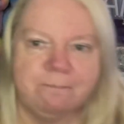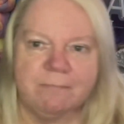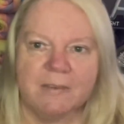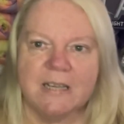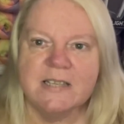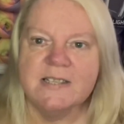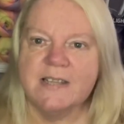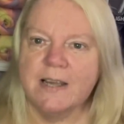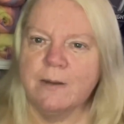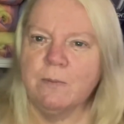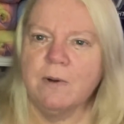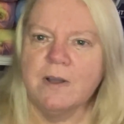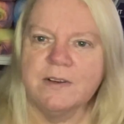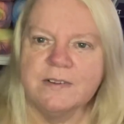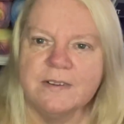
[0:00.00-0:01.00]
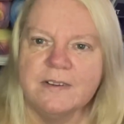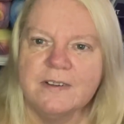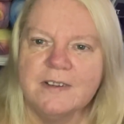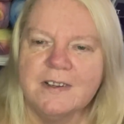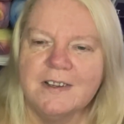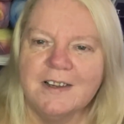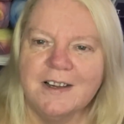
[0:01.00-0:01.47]
as day one.
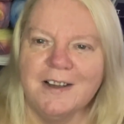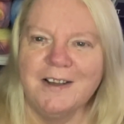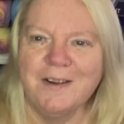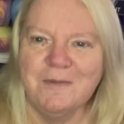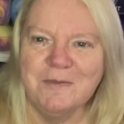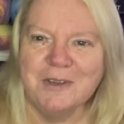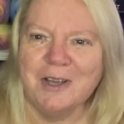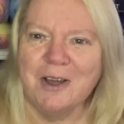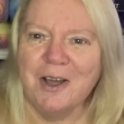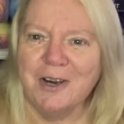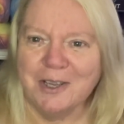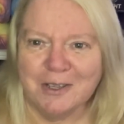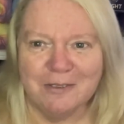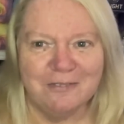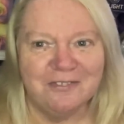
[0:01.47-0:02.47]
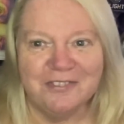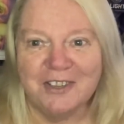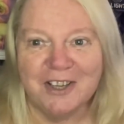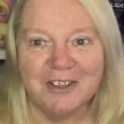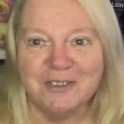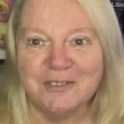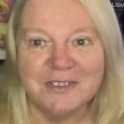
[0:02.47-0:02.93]
I'm kind of
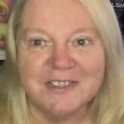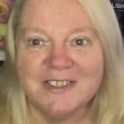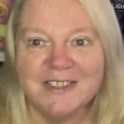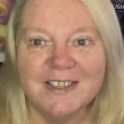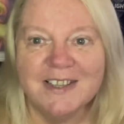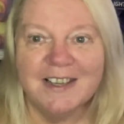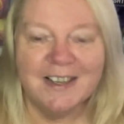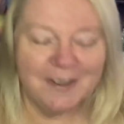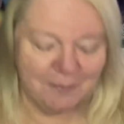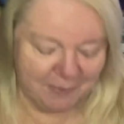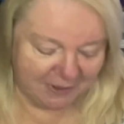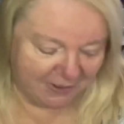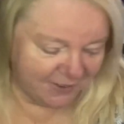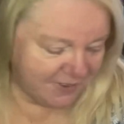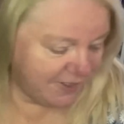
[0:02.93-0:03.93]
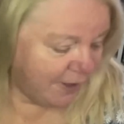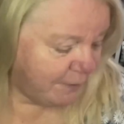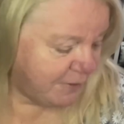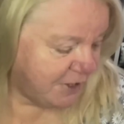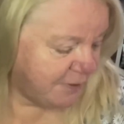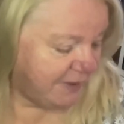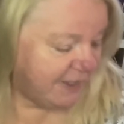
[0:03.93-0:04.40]
confused because I'm
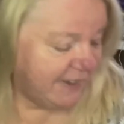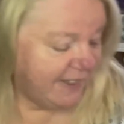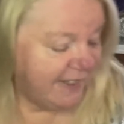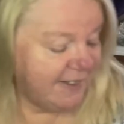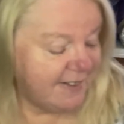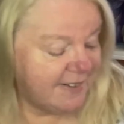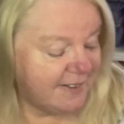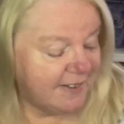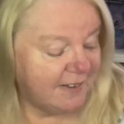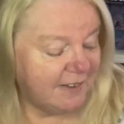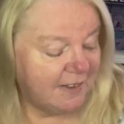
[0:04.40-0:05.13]
doing this.